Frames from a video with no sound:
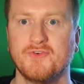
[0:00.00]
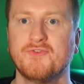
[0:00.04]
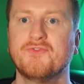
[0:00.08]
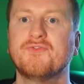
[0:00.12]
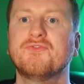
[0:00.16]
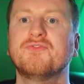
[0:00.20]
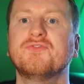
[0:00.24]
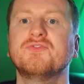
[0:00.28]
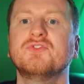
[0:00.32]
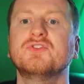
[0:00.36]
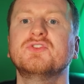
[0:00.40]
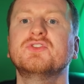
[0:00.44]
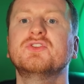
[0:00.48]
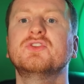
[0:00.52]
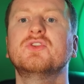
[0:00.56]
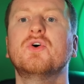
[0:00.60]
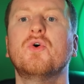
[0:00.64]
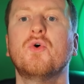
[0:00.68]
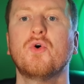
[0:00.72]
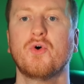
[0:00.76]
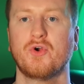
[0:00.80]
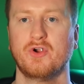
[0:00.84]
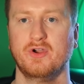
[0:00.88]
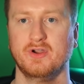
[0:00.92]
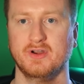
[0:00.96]

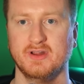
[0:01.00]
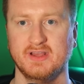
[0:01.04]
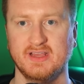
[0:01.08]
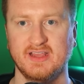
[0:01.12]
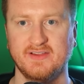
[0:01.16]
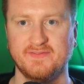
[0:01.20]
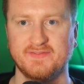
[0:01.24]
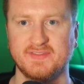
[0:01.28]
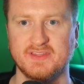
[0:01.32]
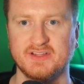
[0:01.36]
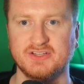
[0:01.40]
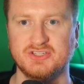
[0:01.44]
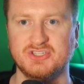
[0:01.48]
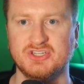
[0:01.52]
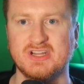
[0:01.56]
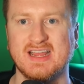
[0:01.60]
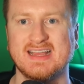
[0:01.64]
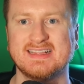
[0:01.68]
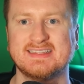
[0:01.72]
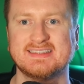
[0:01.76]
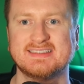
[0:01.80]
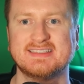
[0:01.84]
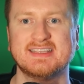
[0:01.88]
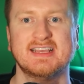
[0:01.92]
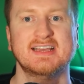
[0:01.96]
floored if the
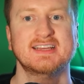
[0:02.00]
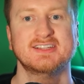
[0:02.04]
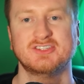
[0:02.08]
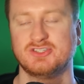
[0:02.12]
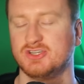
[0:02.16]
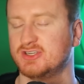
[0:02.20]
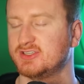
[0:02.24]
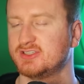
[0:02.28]
Jets